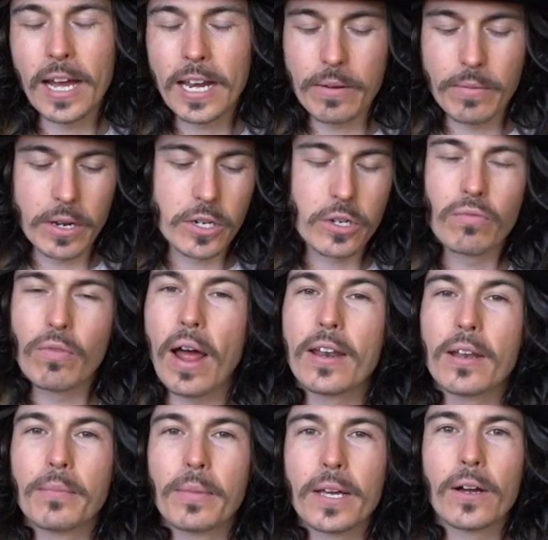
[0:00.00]
Anyway, just
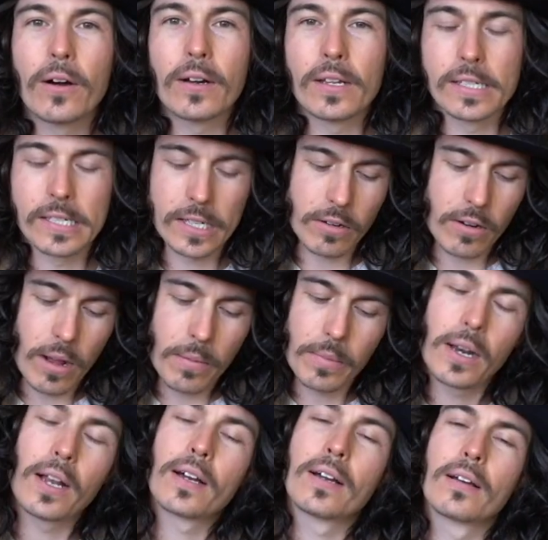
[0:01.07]
randomly on
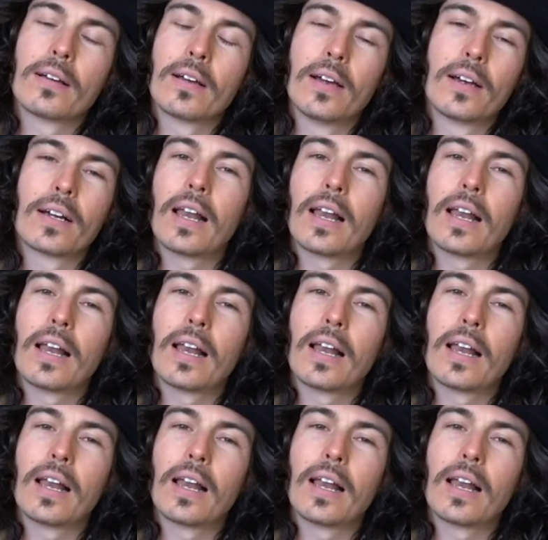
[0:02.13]
Instagram,